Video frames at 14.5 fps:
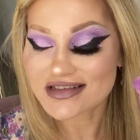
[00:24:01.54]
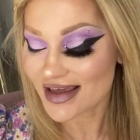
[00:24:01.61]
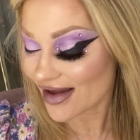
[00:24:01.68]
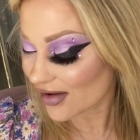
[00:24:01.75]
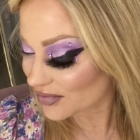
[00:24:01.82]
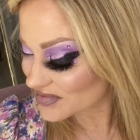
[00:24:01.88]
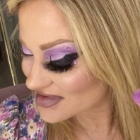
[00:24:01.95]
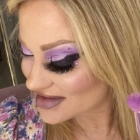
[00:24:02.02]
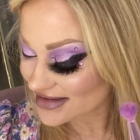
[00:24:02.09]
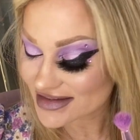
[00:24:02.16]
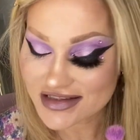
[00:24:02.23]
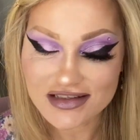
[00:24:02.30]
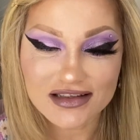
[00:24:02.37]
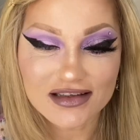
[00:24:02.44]
helps
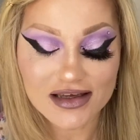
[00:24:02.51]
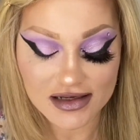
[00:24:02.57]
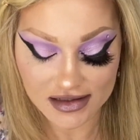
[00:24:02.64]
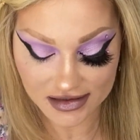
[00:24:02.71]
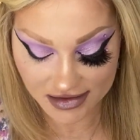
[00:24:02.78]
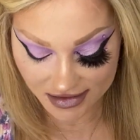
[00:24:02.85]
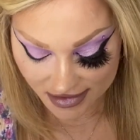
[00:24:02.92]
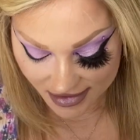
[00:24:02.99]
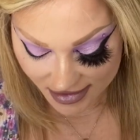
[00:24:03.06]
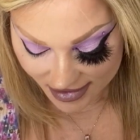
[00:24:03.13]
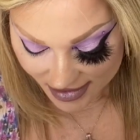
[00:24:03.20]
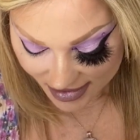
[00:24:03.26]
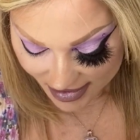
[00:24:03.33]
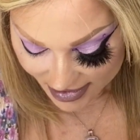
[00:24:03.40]
it to like,
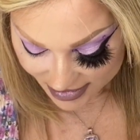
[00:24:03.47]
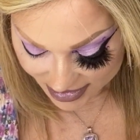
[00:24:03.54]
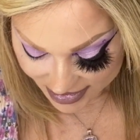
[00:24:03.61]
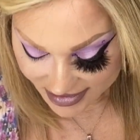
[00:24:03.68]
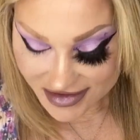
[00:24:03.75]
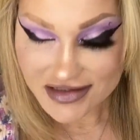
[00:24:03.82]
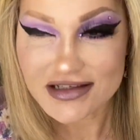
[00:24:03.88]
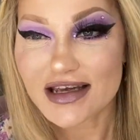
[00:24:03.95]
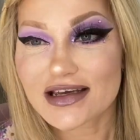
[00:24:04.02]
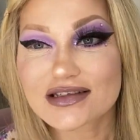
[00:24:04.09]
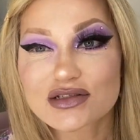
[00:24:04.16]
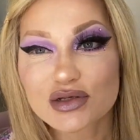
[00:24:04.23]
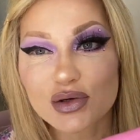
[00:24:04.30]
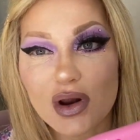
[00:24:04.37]
just stay
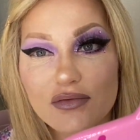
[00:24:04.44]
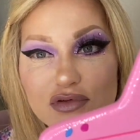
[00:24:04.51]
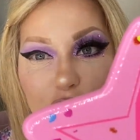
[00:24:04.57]
so you don't have to